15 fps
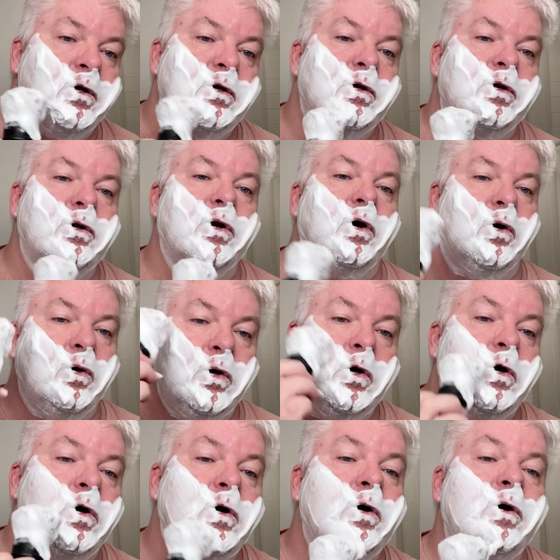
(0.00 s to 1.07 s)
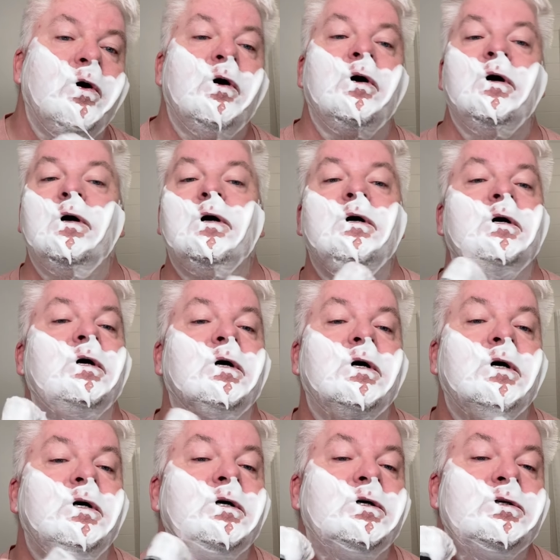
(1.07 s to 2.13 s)
you know,
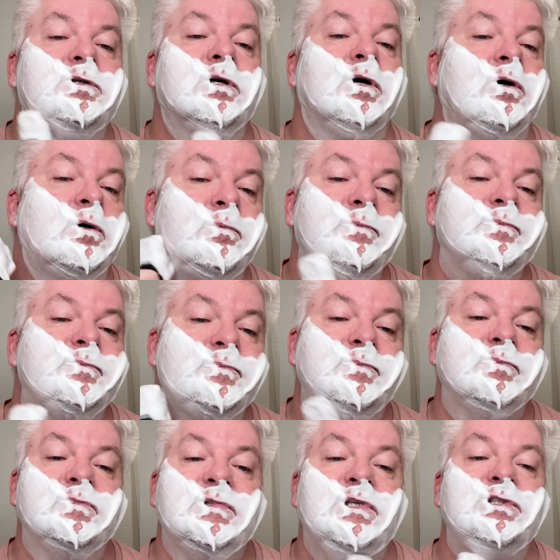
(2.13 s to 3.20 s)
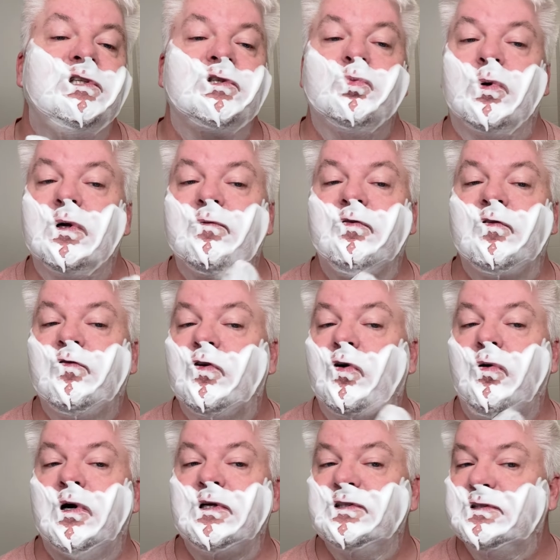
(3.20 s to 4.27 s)
so this is one of the
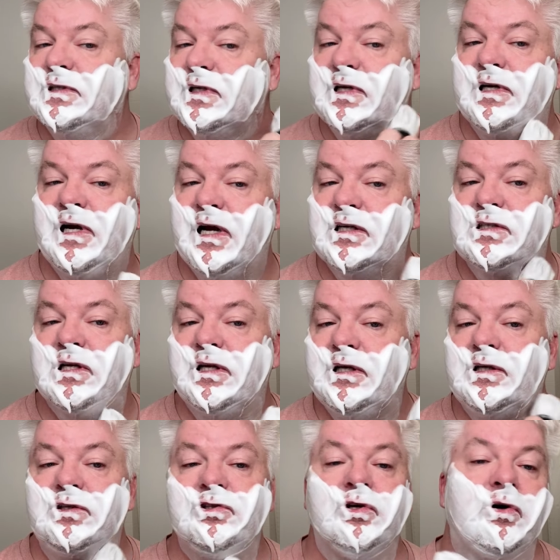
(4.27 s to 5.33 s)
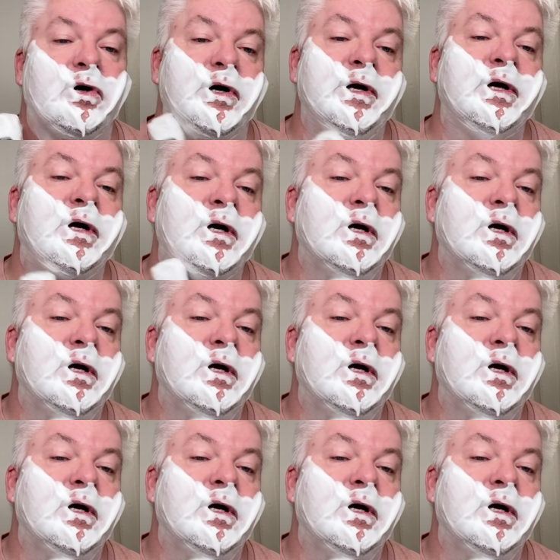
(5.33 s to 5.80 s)
florals that I actually enjoy.